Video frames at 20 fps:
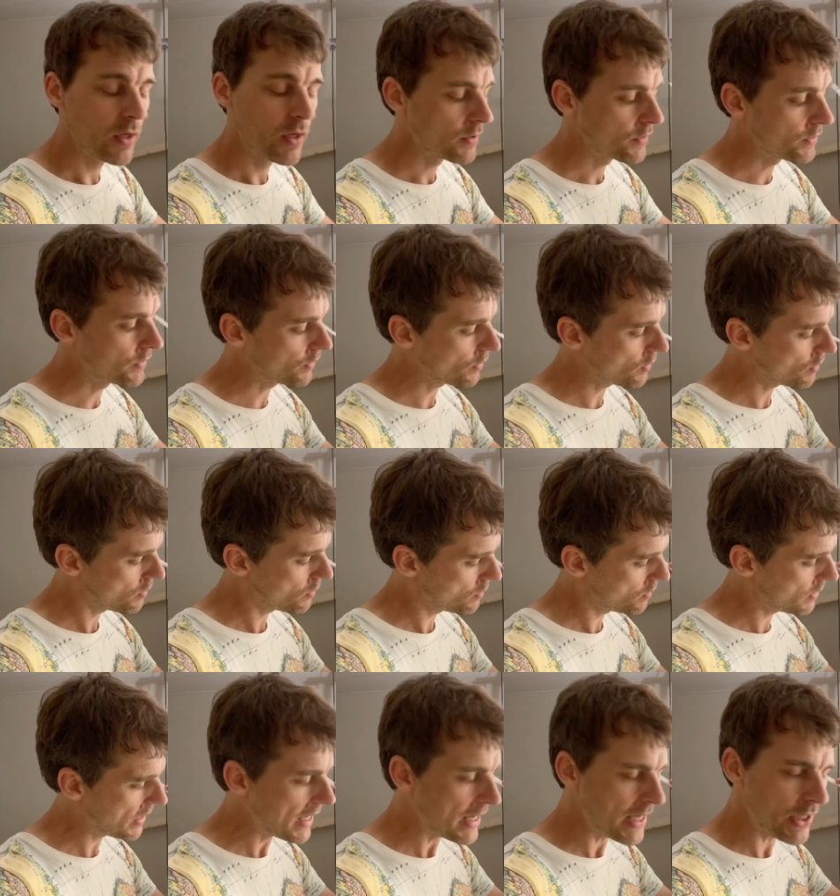
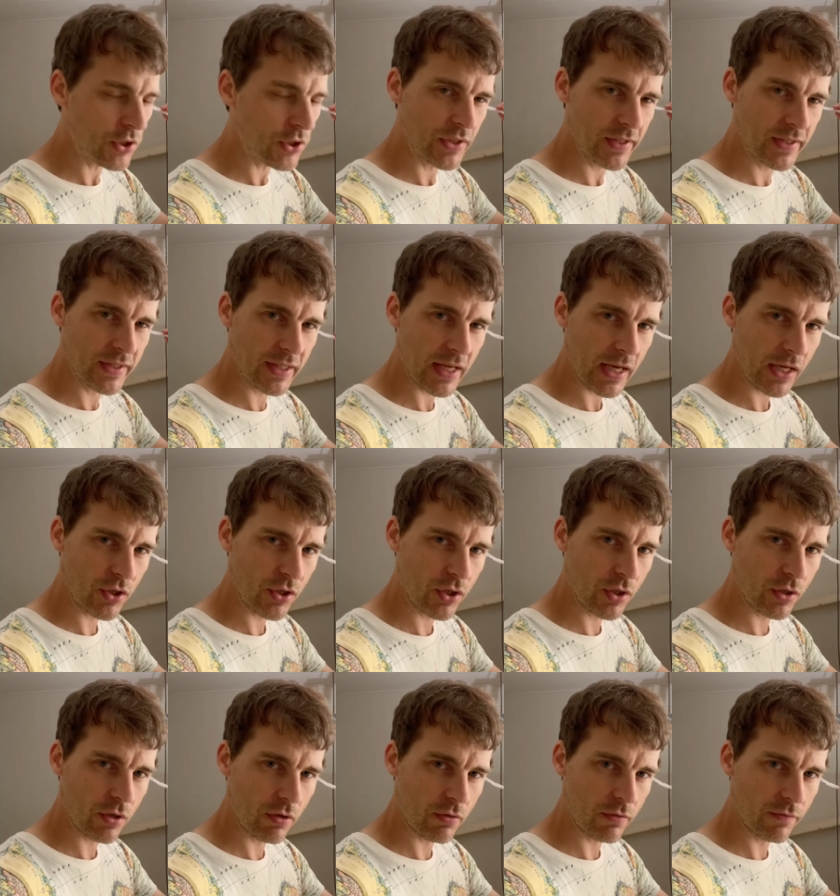So each
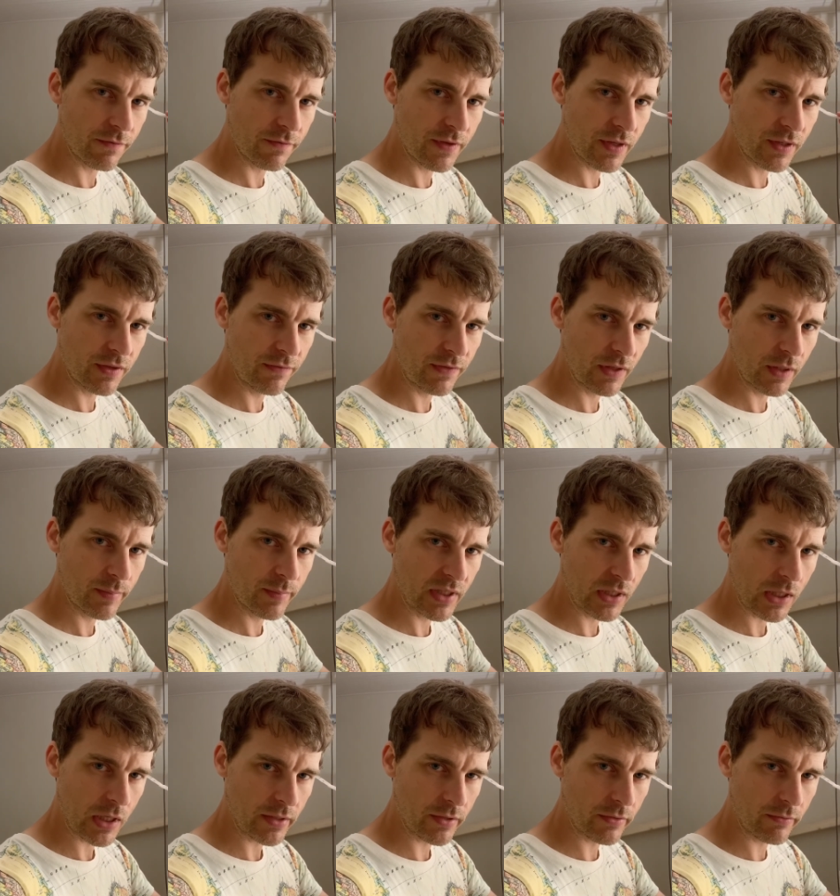section of this Philips
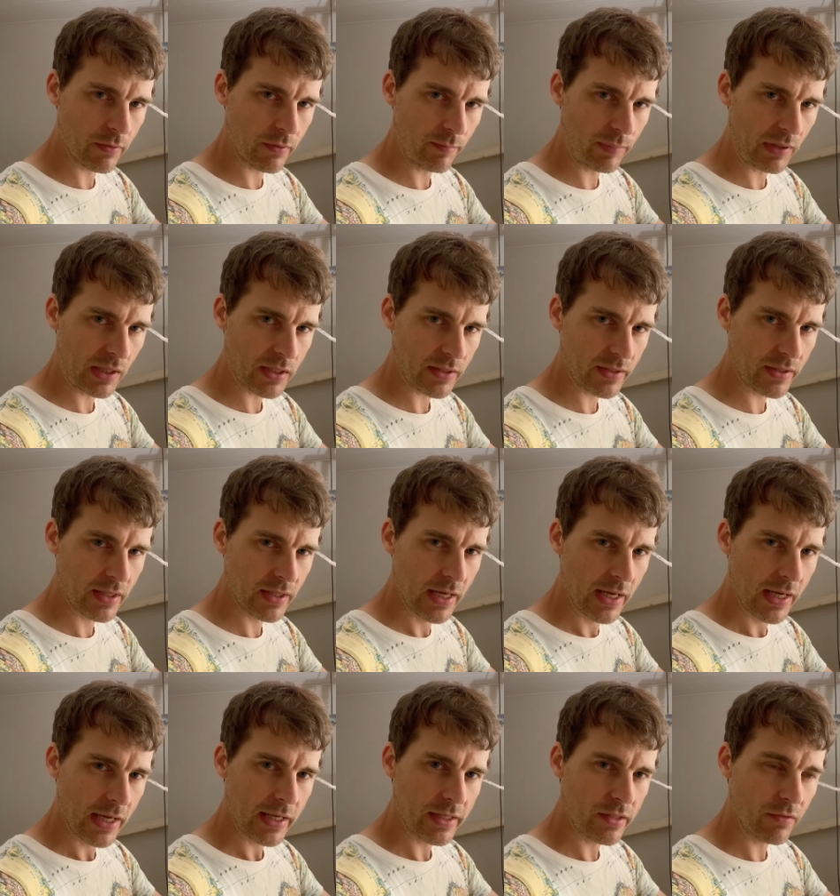Lightstrip Plus
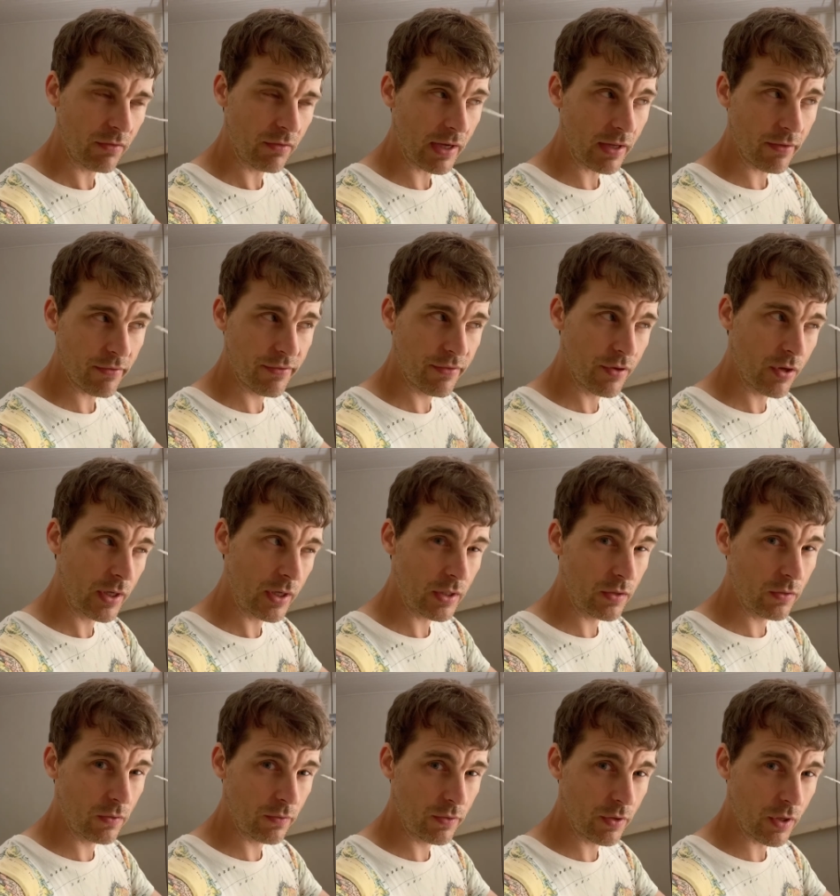is around
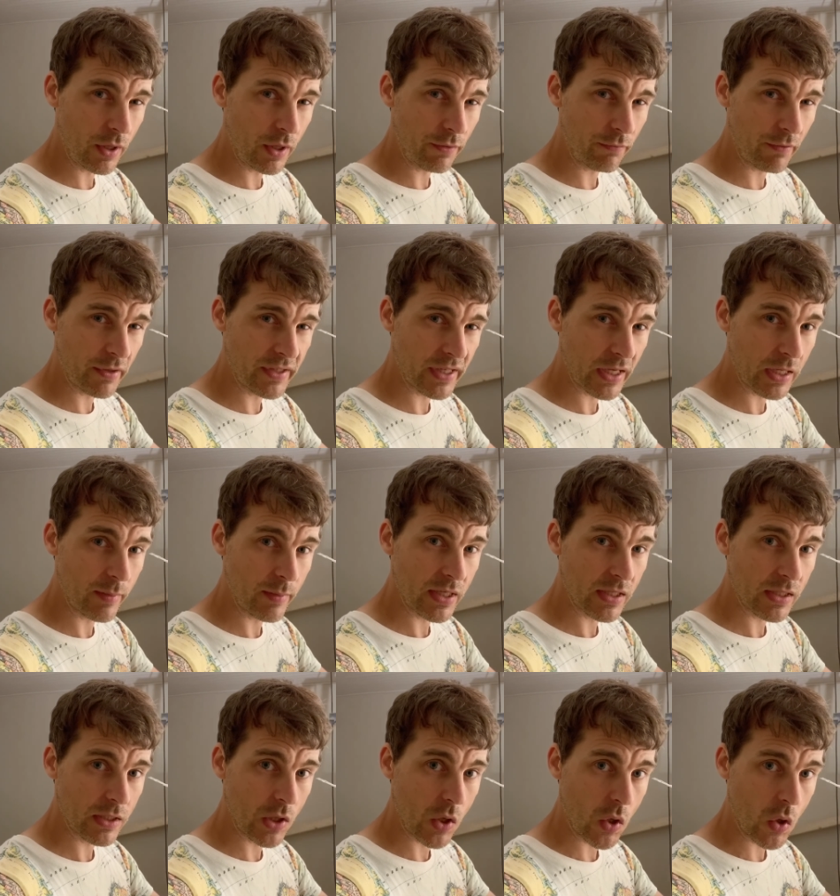32, 33
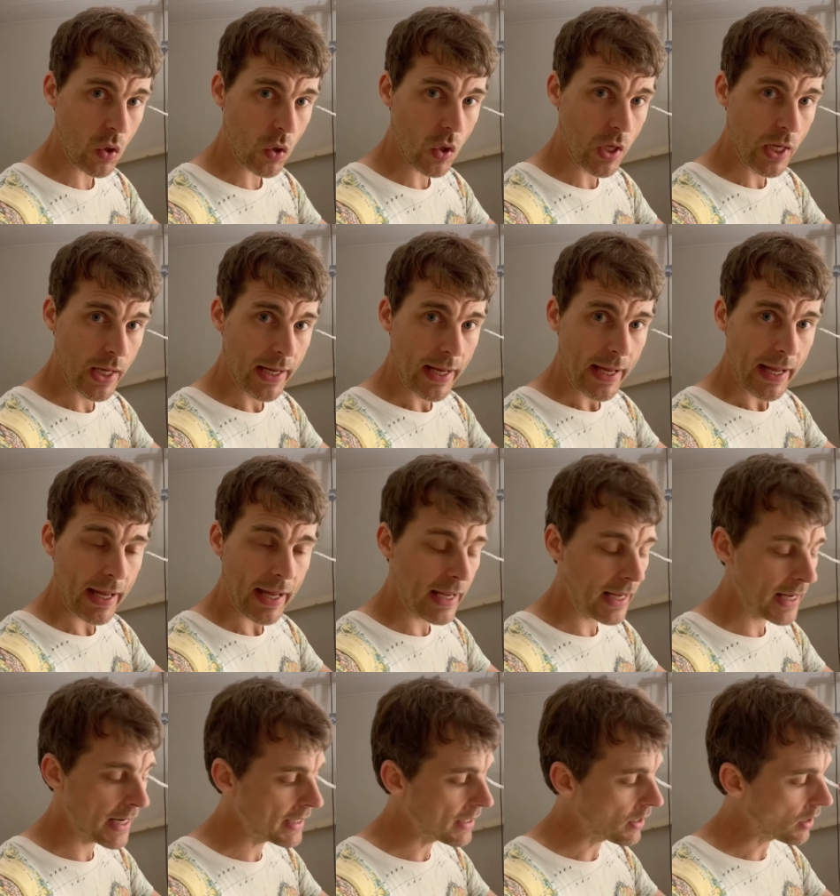centimeters long,
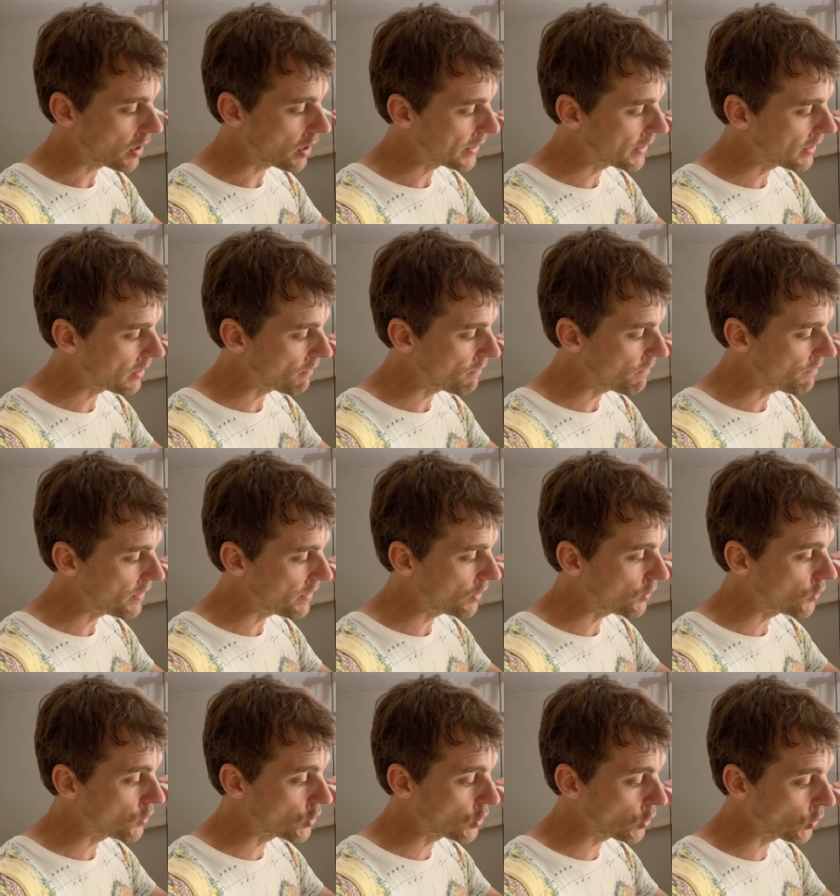and I can fit
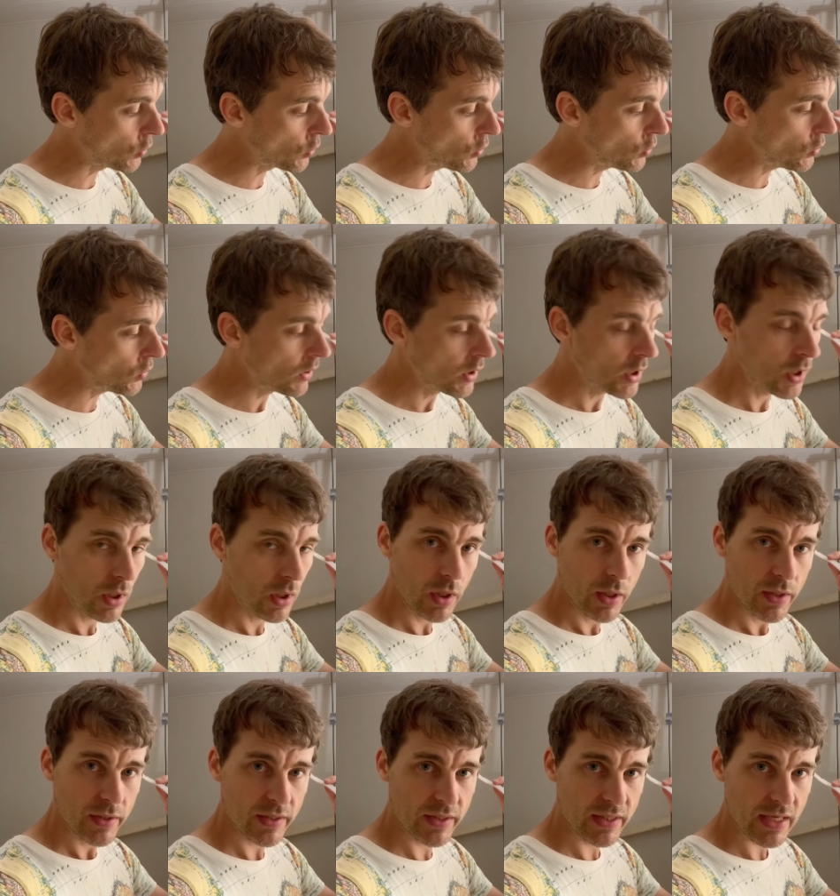two
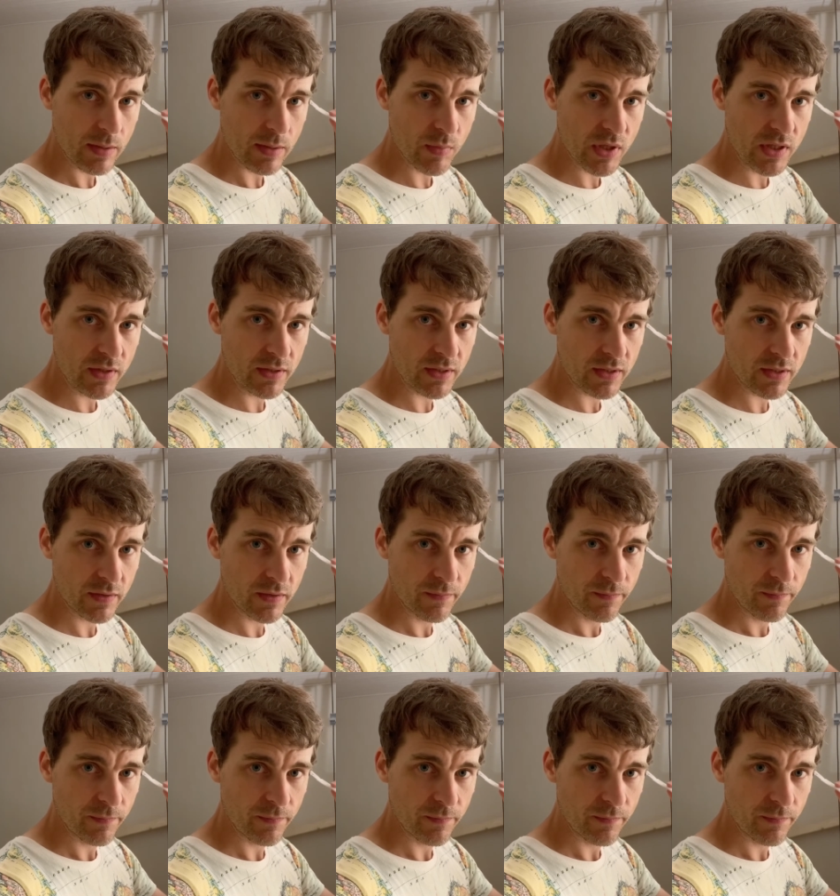segments